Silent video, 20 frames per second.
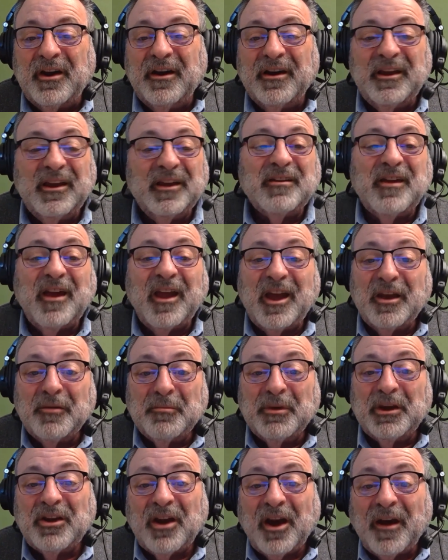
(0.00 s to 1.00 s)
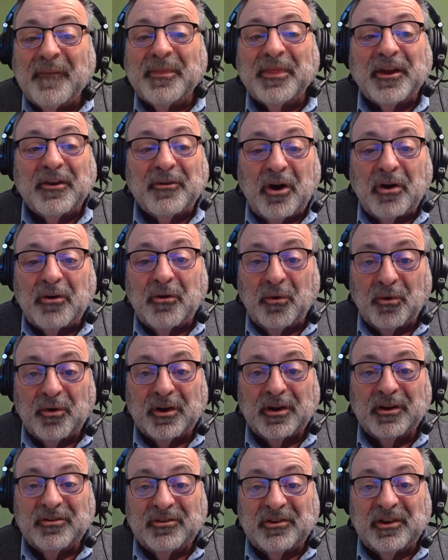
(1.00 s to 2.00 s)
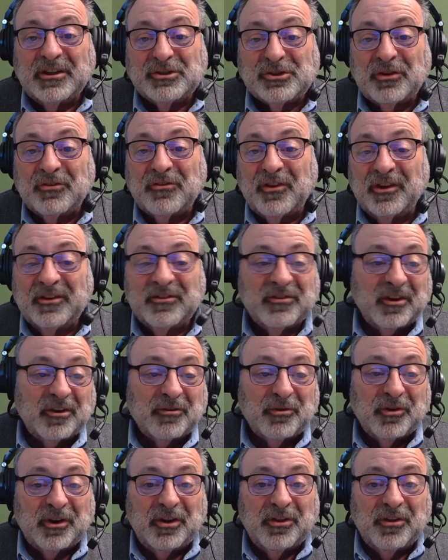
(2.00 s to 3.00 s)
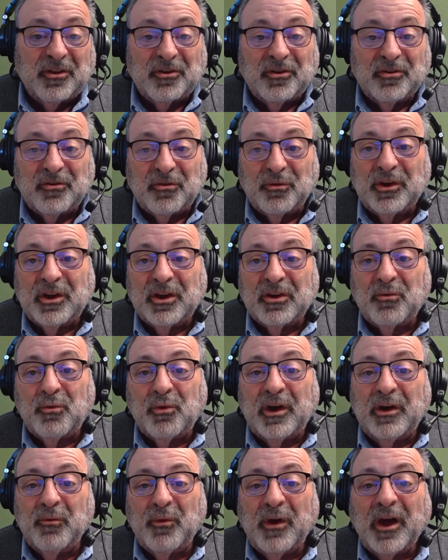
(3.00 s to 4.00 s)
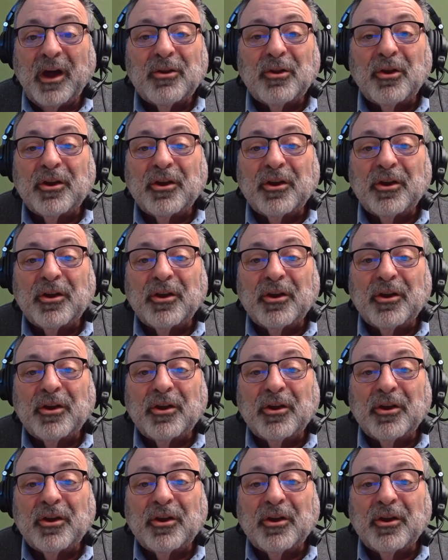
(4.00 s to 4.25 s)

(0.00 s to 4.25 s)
It can be done. There are organizations like Synchrony that are doing it quite well.